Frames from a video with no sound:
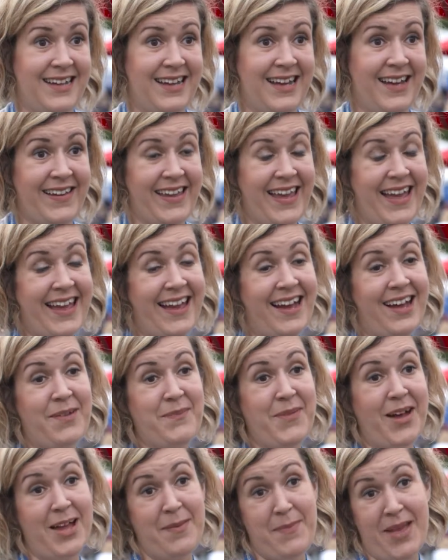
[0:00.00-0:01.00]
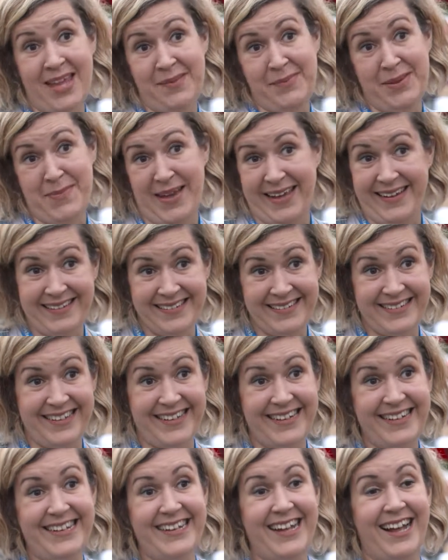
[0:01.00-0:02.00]
Okay, I'm Amy
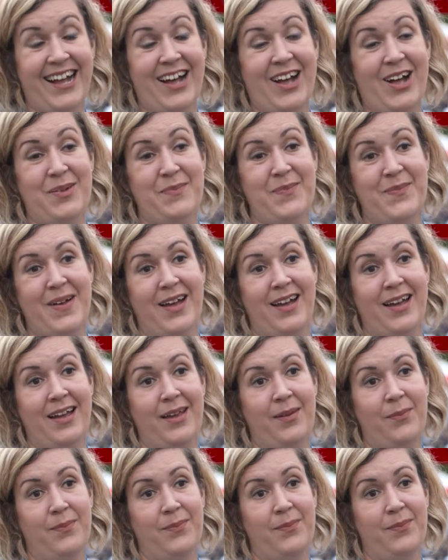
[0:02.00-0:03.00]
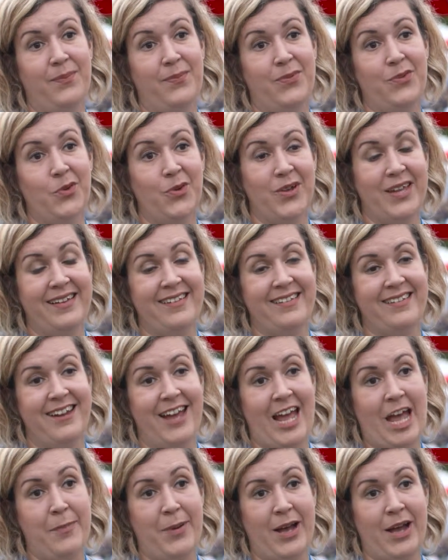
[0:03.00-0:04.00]
Mason. I'm talking
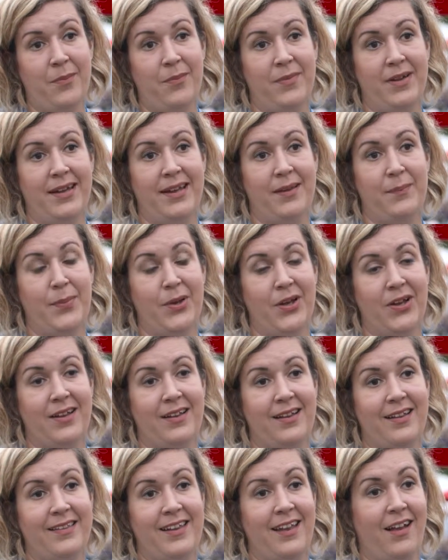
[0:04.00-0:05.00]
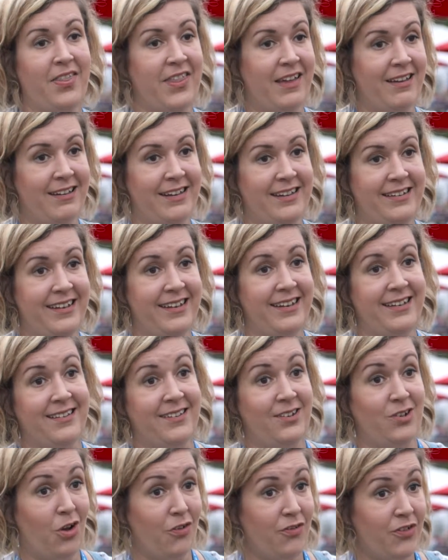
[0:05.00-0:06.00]
tonight about my book, The Other Ida. It's
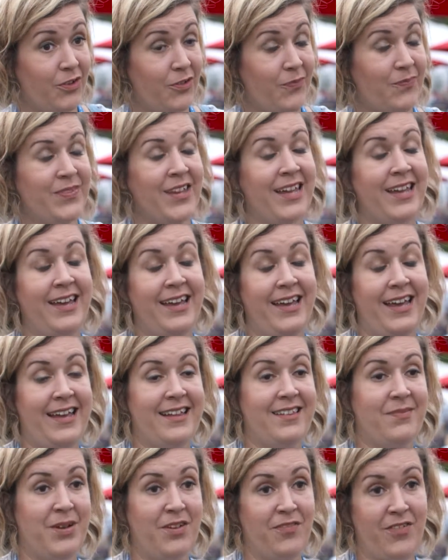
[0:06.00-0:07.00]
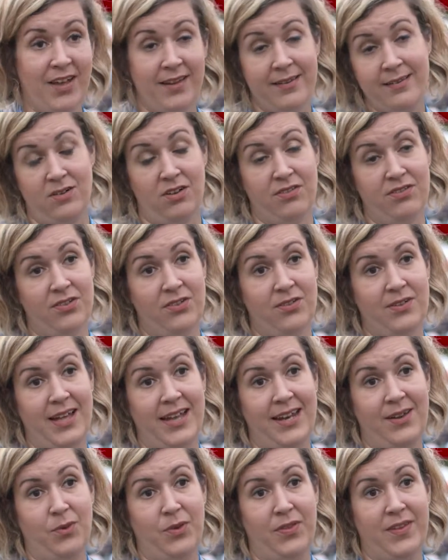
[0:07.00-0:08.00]
a novel. It's my first novel,
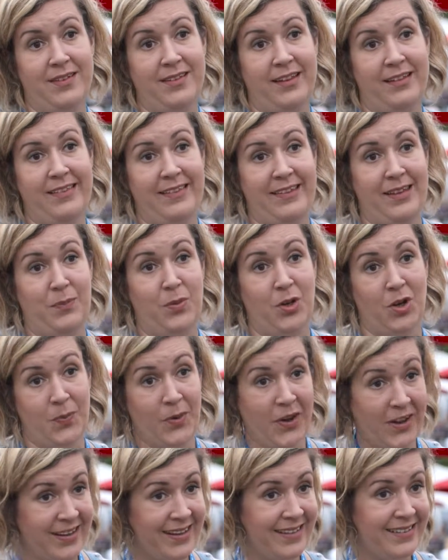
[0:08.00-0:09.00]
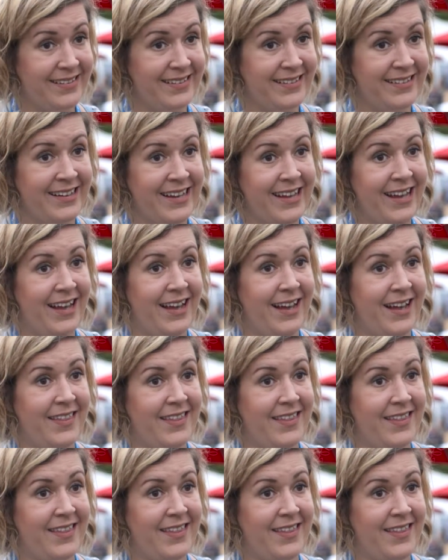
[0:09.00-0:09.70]
and it won the Dundee Book Prize, the